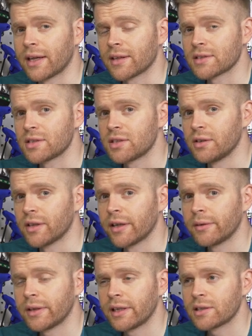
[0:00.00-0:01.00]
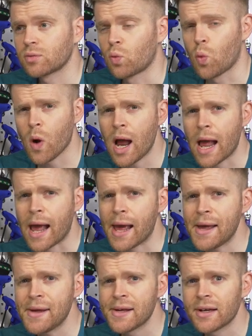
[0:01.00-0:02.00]
the answer to, though, is
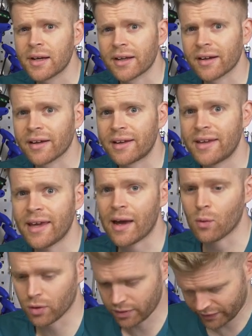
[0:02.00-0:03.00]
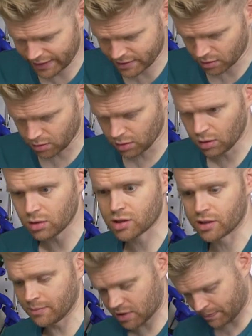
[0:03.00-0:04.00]
where can I get one of these
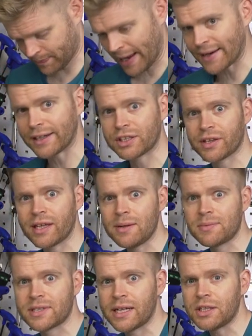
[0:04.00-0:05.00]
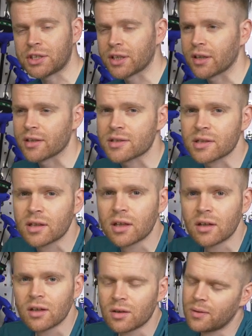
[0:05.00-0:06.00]
awesome Spanish-themed t-shirts?
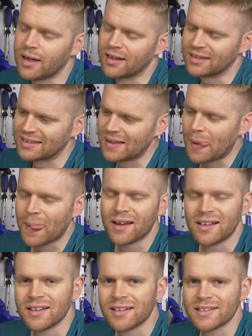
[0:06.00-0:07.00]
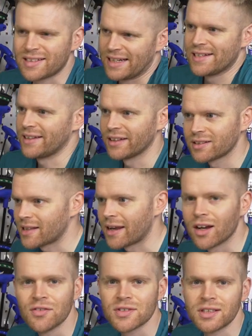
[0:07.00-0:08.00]
Well, it's easy, you just
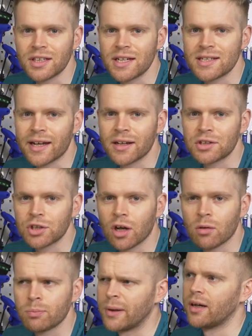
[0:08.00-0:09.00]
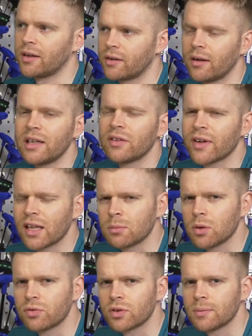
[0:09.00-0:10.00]
head over to the GCN shop, but they're only
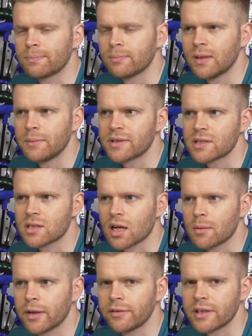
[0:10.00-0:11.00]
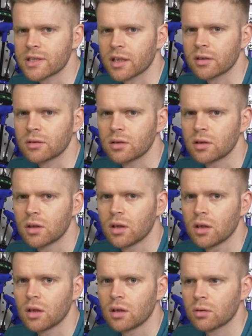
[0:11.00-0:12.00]
available for a limited time only, so
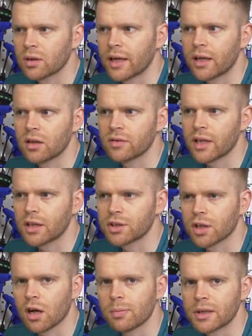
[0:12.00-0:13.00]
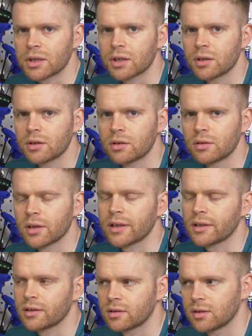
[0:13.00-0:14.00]
you want to head over there sharpish.
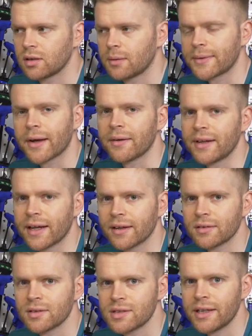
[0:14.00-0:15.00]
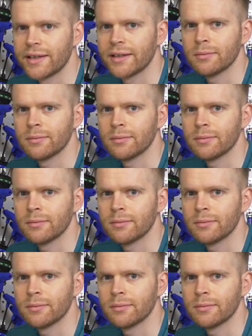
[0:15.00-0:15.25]
Right, I'm going now. See